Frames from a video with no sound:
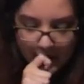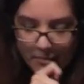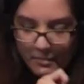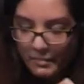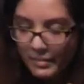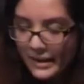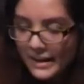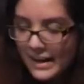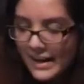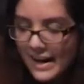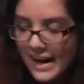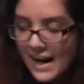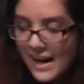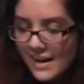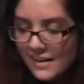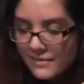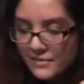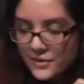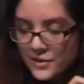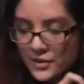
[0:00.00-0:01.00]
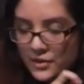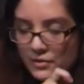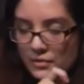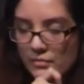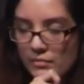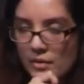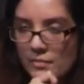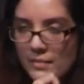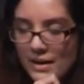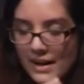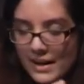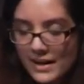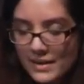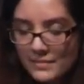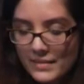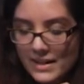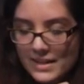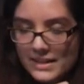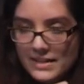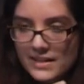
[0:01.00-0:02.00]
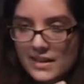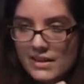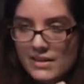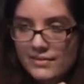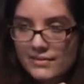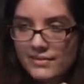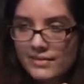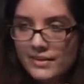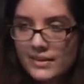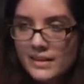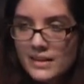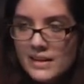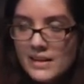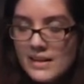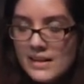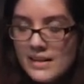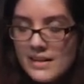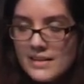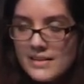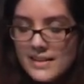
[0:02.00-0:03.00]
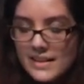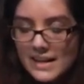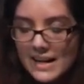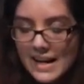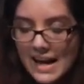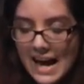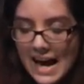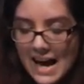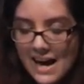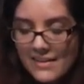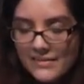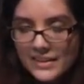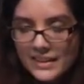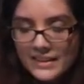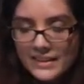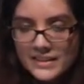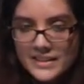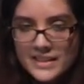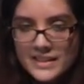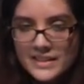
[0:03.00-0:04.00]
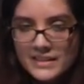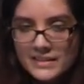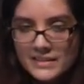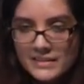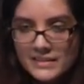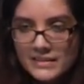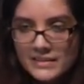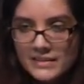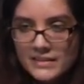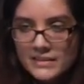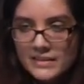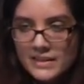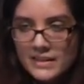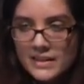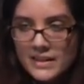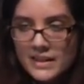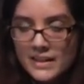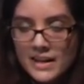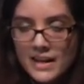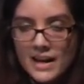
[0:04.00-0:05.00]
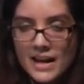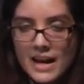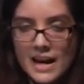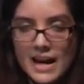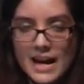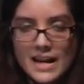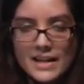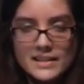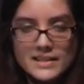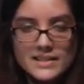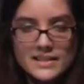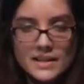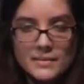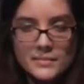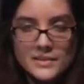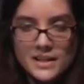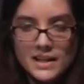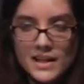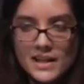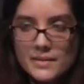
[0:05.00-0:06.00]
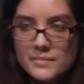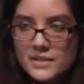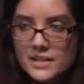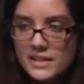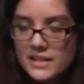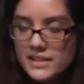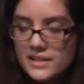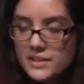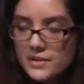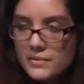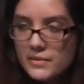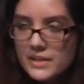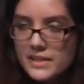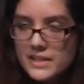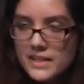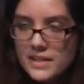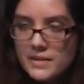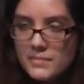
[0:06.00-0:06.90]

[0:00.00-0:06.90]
but I have to remind myself that I have it, and sometimes it is going to